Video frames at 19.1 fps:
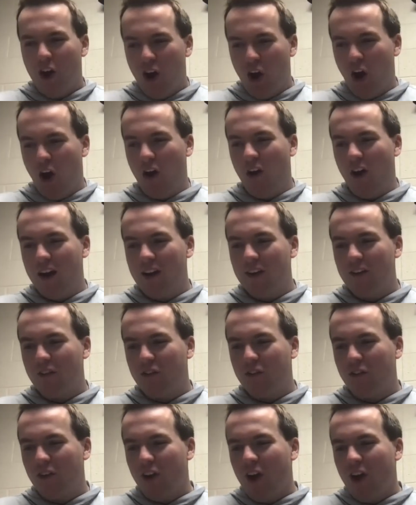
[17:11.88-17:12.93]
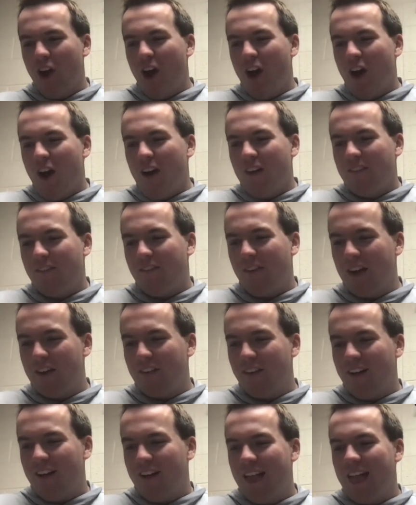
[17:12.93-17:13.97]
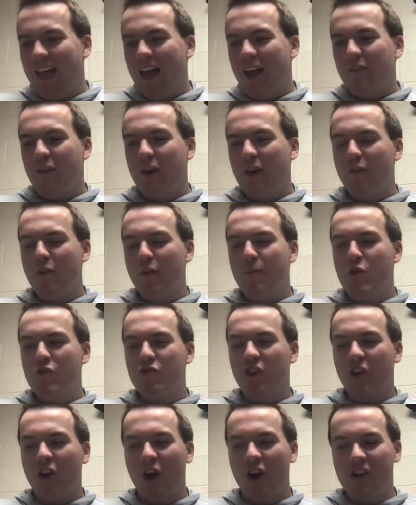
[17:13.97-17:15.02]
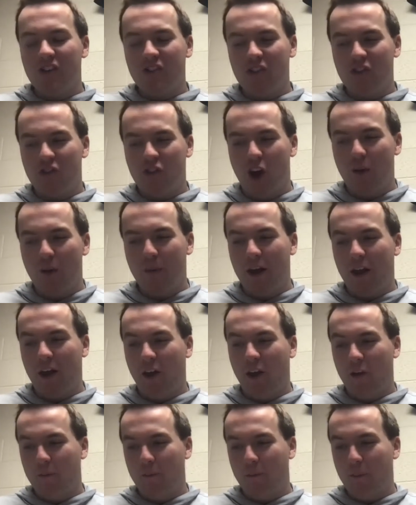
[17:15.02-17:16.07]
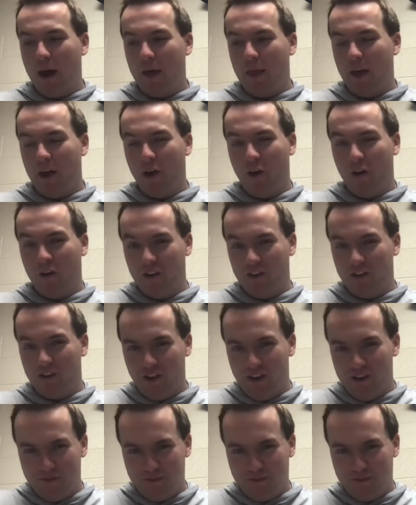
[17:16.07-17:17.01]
All right. Favorite music artist and song by that artist?